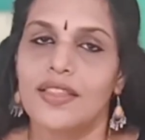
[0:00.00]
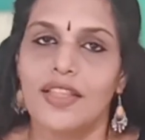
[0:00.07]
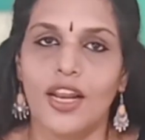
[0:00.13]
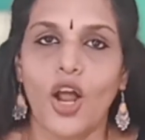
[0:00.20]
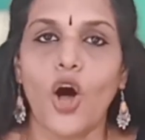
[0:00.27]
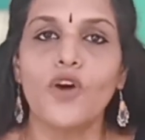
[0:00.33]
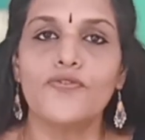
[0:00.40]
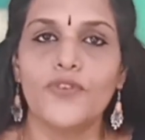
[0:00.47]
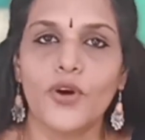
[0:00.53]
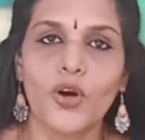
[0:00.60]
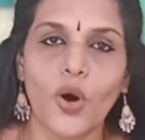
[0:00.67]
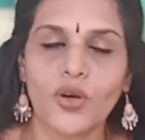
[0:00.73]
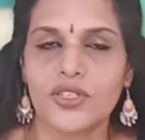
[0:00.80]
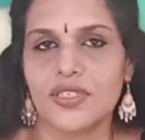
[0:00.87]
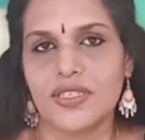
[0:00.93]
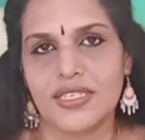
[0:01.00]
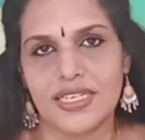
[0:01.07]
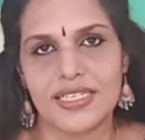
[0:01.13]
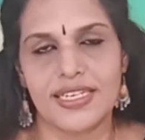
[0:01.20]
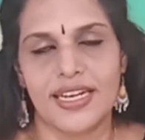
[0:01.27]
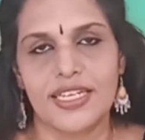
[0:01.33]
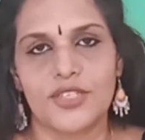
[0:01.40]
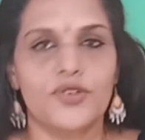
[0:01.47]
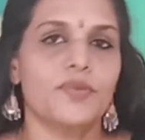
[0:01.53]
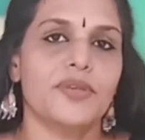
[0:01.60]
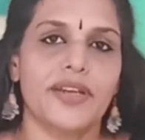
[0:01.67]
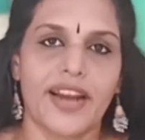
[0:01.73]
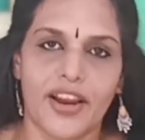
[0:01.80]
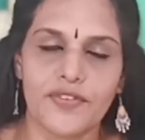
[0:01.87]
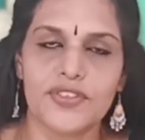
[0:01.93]
the long forgotten details from
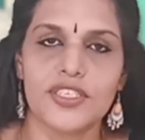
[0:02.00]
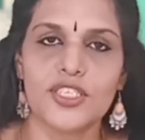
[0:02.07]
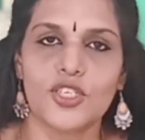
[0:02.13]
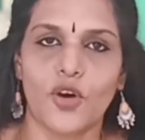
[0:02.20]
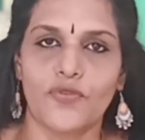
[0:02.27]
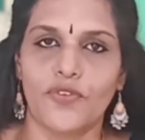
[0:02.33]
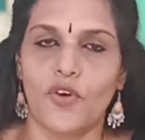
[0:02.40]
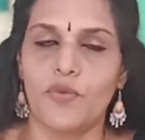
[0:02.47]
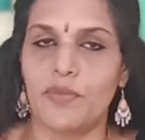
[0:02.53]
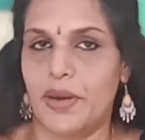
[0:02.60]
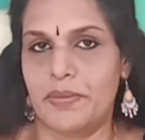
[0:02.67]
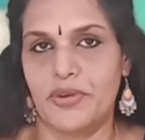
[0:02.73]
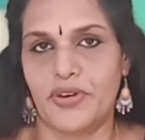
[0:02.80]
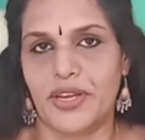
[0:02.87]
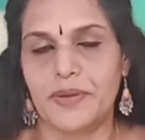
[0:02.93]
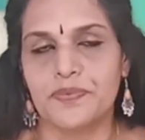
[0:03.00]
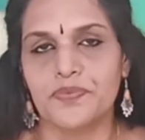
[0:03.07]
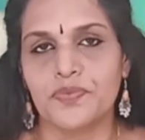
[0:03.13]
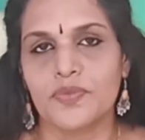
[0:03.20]
the crevices of our memory.